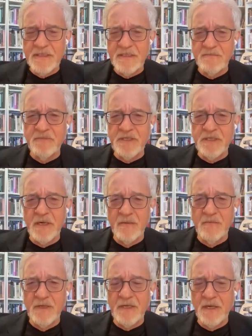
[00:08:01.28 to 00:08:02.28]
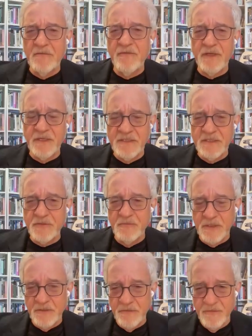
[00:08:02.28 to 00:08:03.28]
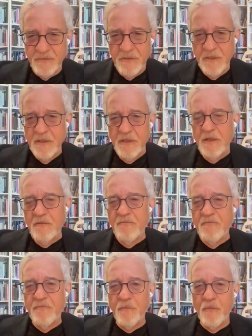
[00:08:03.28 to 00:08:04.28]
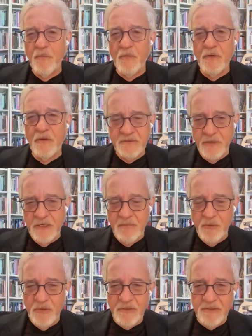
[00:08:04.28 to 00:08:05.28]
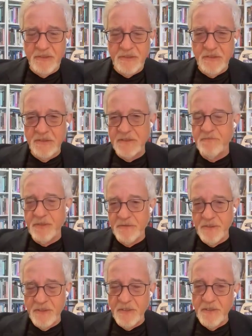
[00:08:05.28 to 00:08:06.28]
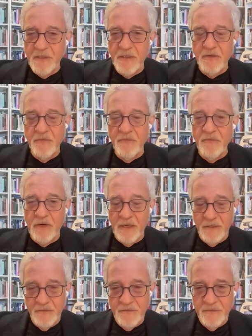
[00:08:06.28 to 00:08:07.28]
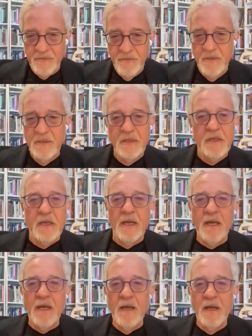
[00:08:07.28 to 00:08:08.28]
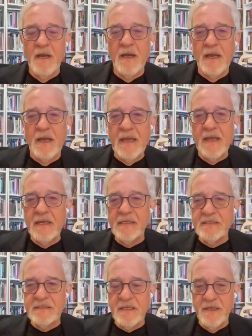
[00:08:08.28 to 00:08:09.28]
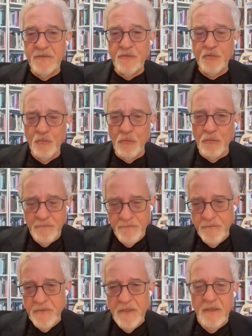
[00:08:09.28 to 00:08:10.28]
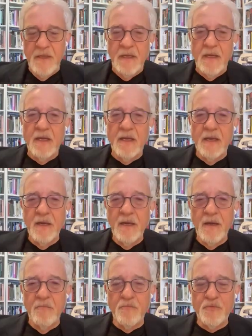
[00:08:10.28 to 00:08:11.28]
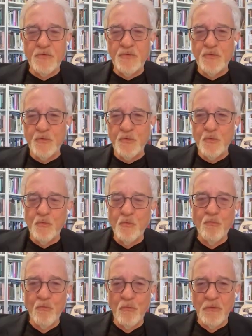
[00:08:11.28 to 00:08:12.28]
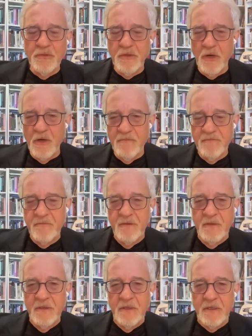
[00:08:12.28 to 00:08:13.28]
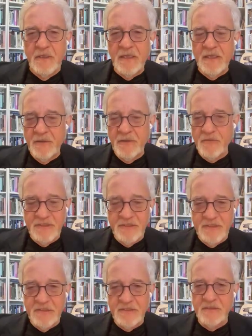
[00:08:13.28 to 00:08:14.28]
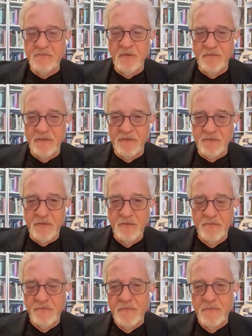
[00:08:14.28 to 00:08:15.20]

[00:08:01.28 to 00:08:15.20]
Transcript: has become a kind of instrument for Israeli politicians, particularly on the right, as a tool to ward off any criticism of Israel,